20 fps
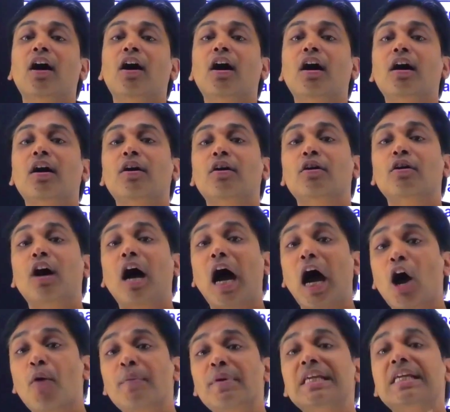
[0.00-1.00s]

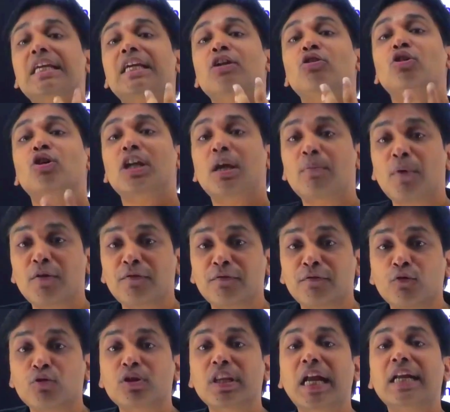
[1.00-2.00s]
how many kilogram of
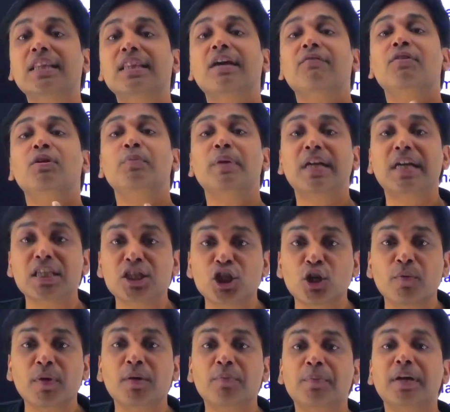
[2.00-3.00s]
food that they will be
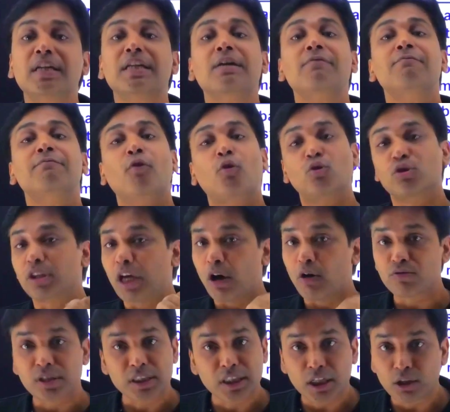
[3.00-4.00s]
consuming per day?
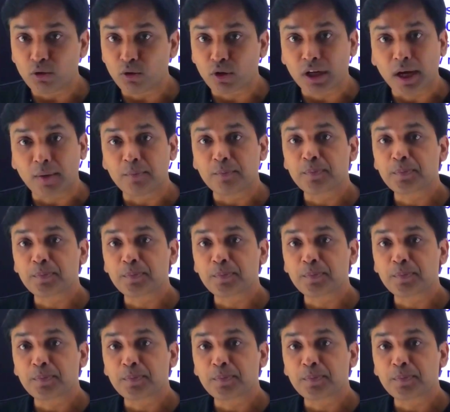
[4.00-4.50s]
4000 kilogram.